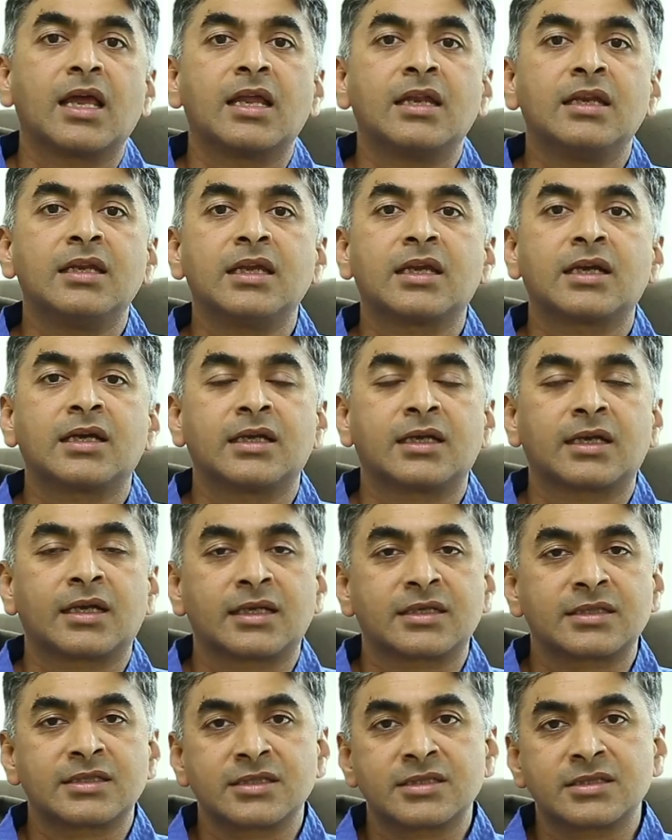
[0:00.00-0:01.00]
knee
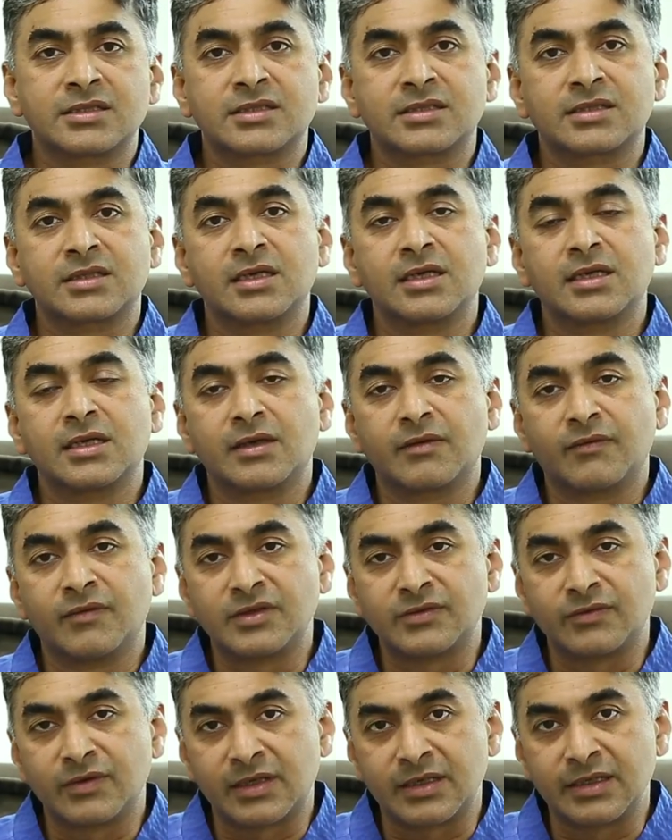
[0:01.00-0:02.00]
contractures
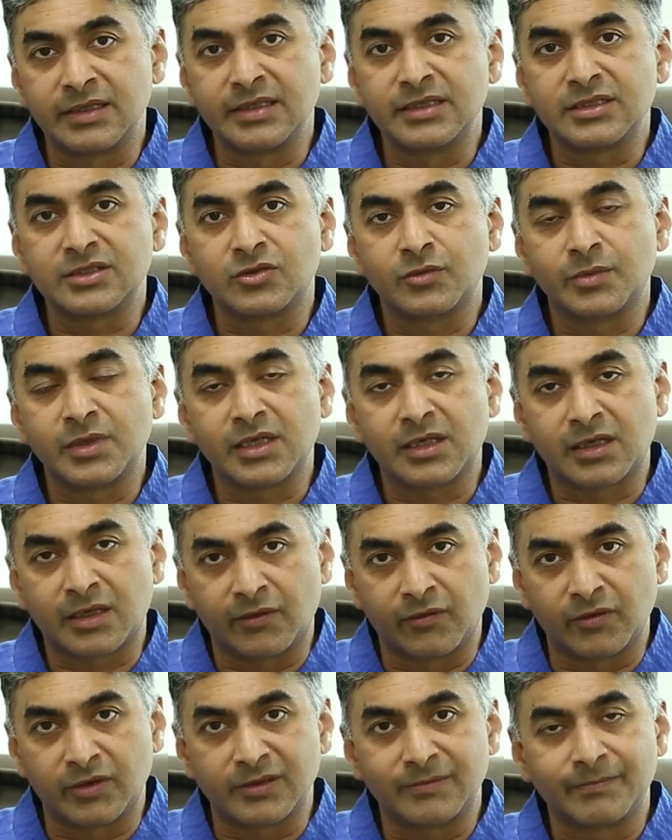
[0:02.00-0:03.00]
which were released to be
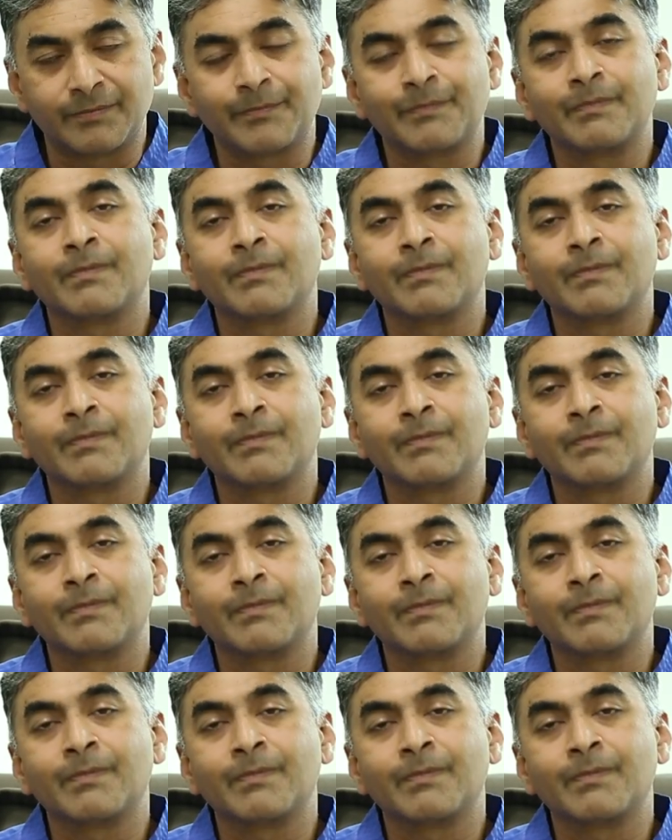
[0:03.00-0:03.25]
covered.